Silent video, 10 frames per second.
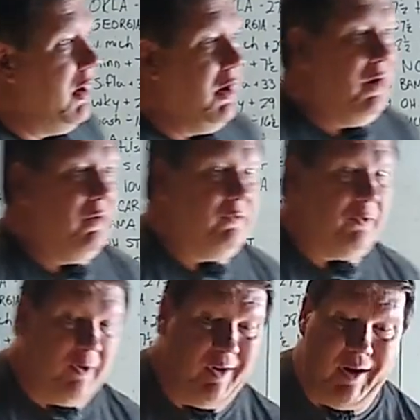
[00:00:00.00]
for
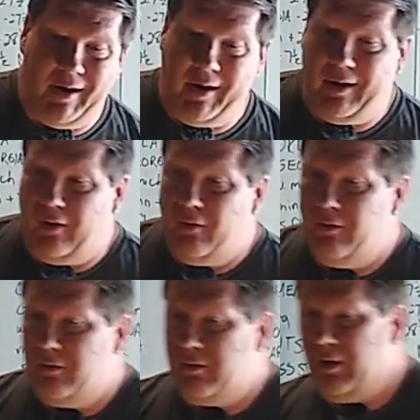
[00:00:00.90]
now.
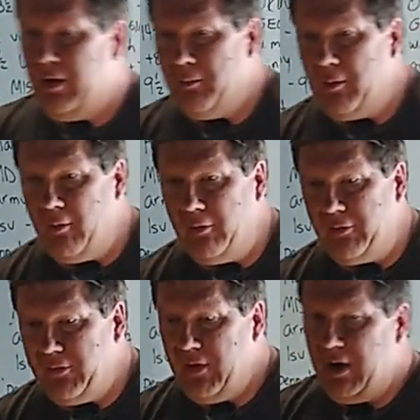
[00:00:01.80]
Yeah, but
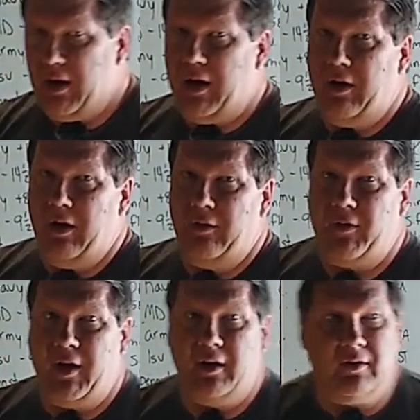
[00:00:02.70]
we'll see
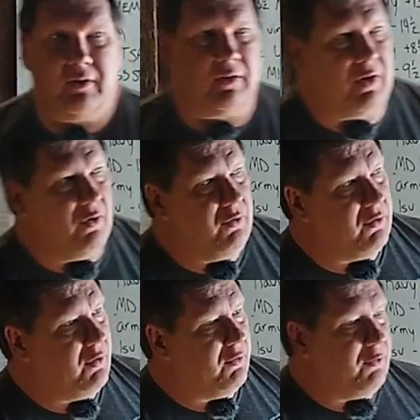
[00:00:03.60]
if that
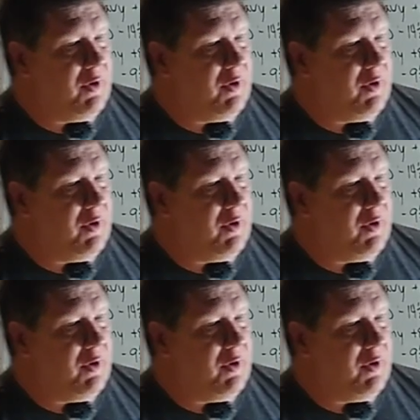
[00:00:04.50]
goes on